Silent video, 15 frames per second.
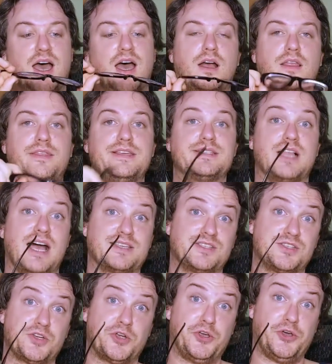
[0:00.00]
These glasses
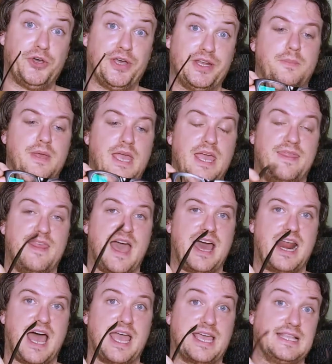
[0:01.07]
are good in that
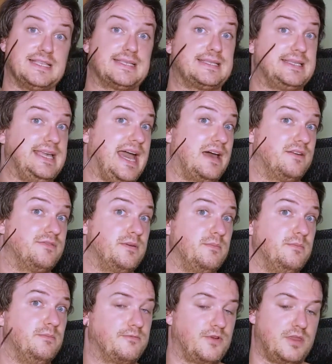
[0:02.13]
I can see out of
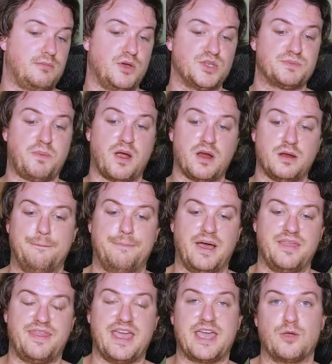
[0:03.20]
them for the most part, but
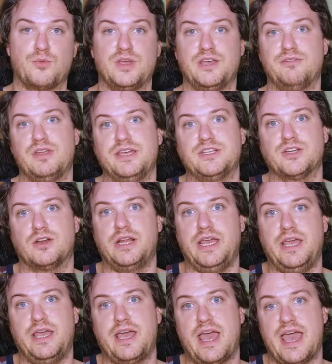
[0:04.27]
they get really, really
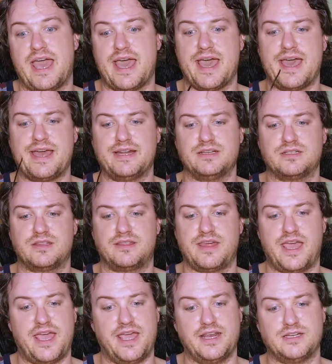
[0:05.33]
dirty, and
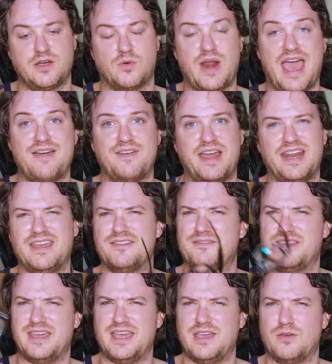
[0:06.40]
they don't have any of
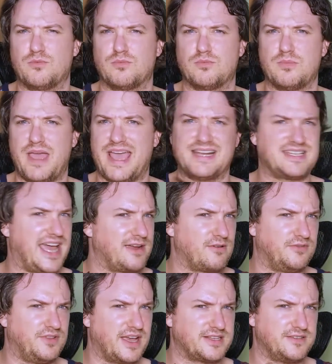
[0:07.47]
the
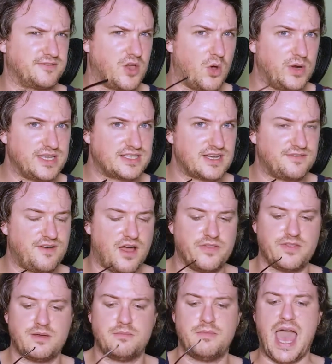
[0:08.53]
anti-reflective coating stuff on
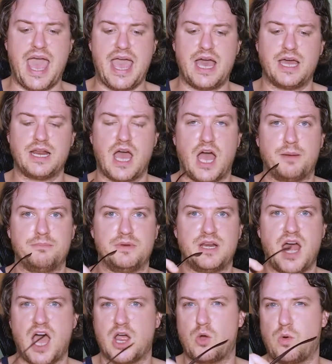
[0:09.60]
them, and I'm
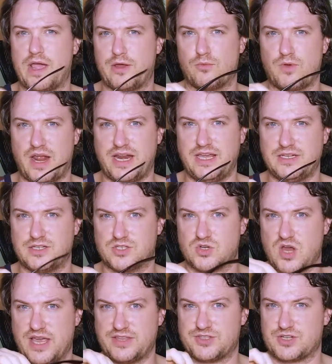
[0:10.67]
not quite ready to
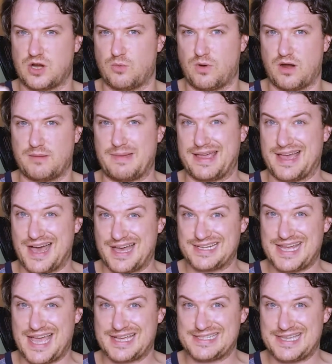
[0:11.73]
try and start wearing my
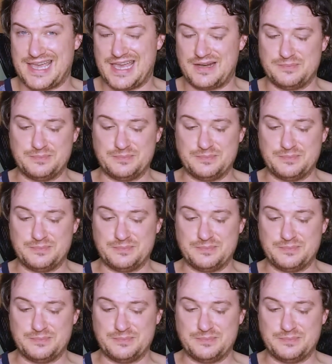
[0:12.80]
contacts again.